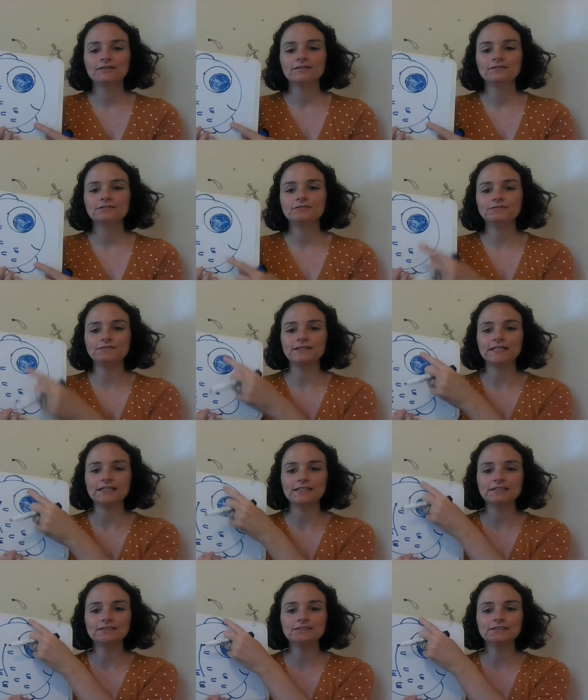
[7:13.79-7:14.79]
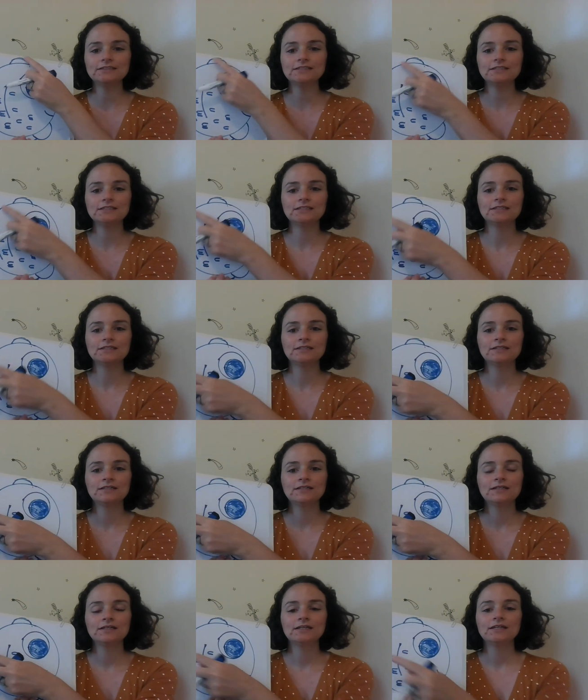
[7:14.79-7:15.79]
fins,
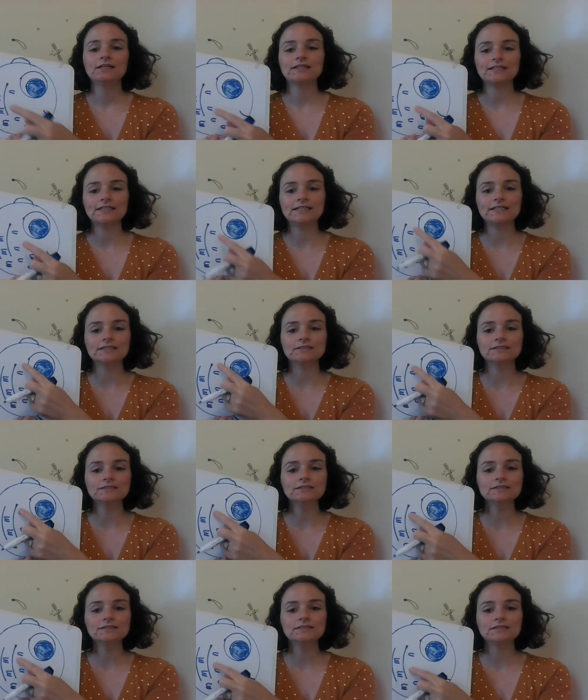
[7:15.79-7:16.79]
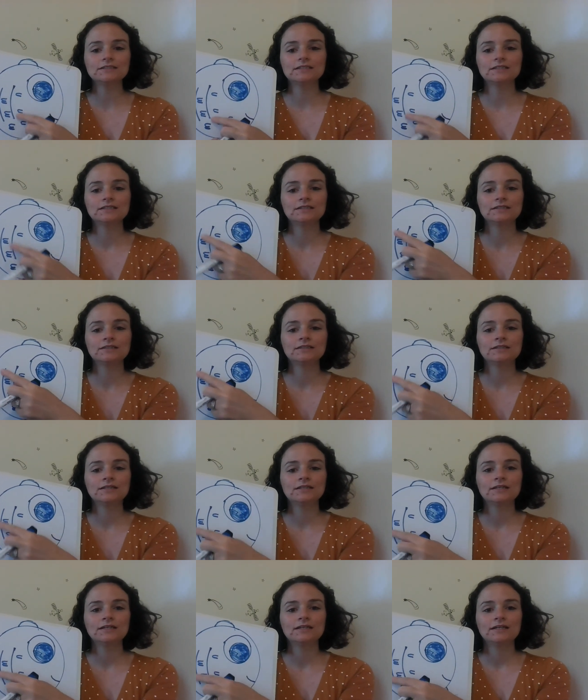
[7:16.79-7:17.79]
gills,
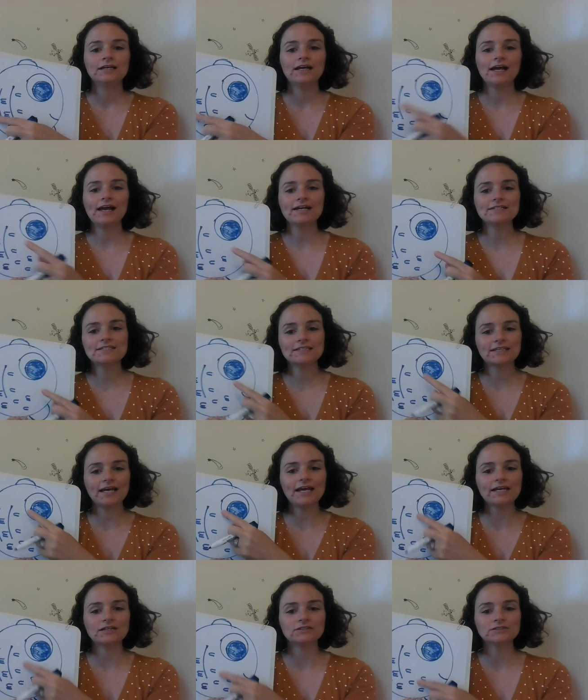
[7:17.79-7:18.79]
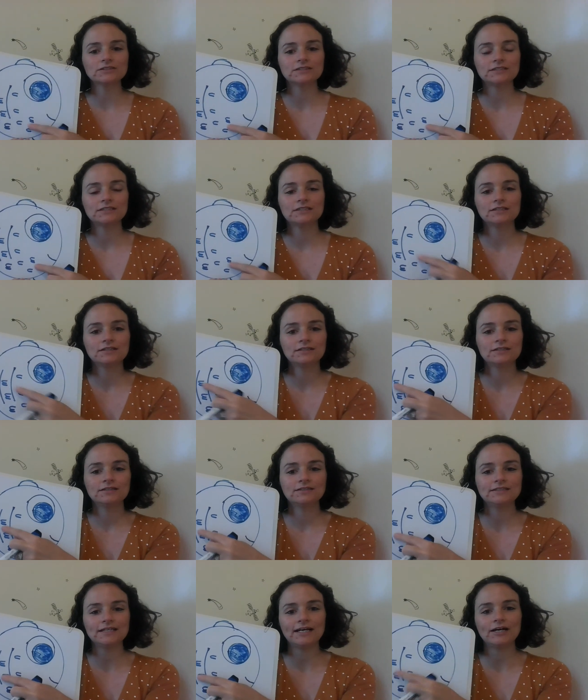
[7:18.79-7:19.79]
and scales
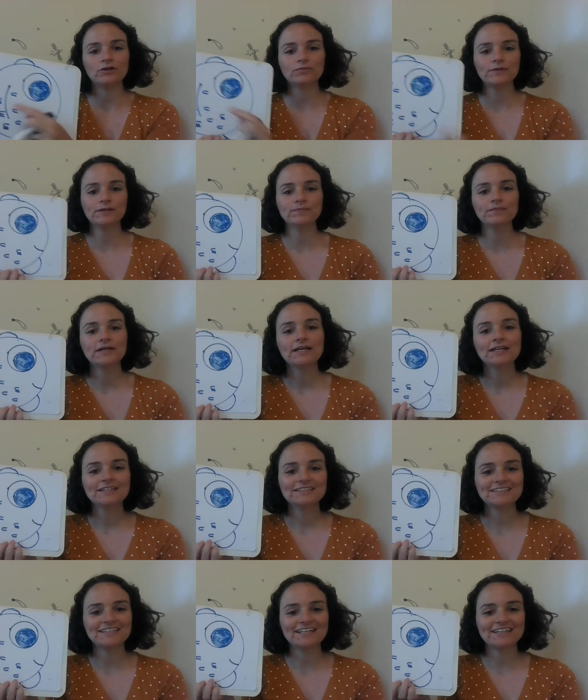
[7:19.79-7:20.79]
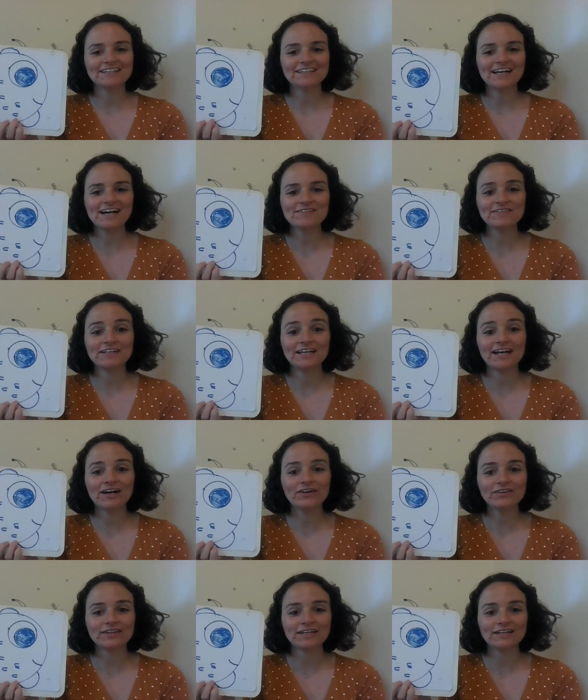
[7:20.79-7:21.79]
to help him stay alive and
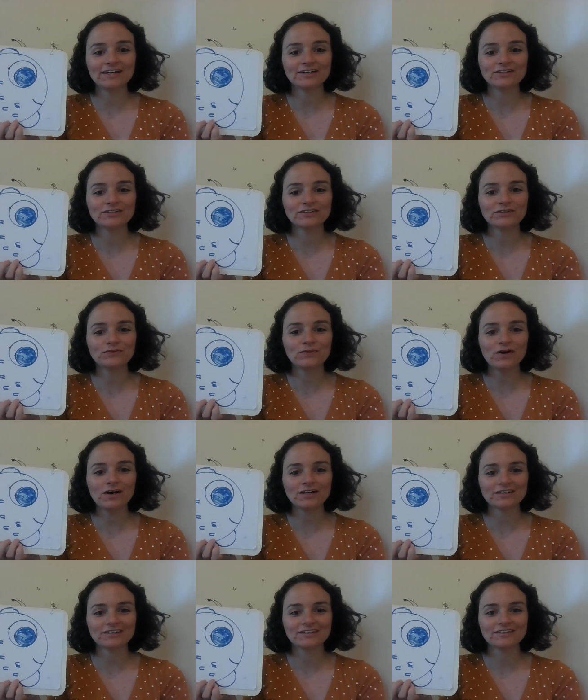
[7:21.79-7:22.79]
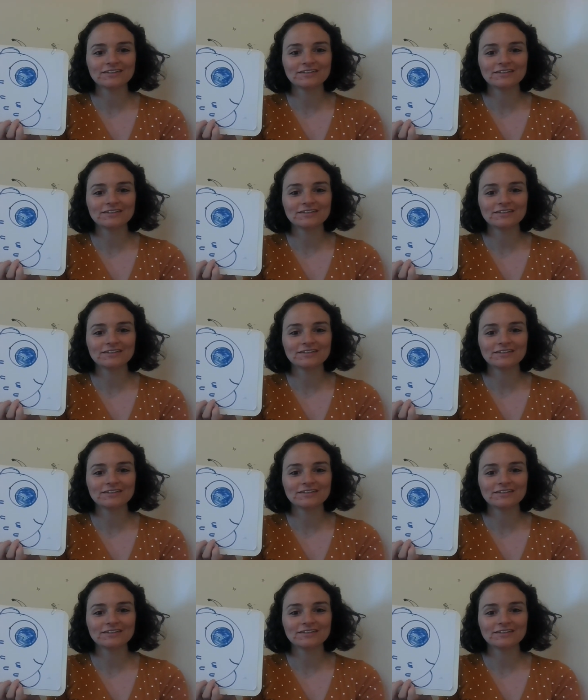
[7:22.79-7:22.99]
healthy under the water.